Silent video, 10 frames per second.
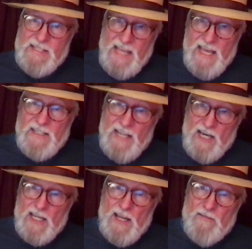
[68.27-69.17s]
and
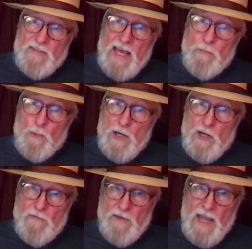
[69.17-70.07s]
none of them were
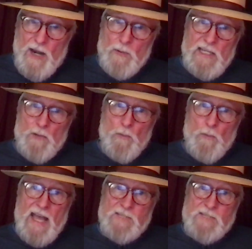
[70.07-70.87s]
very wise,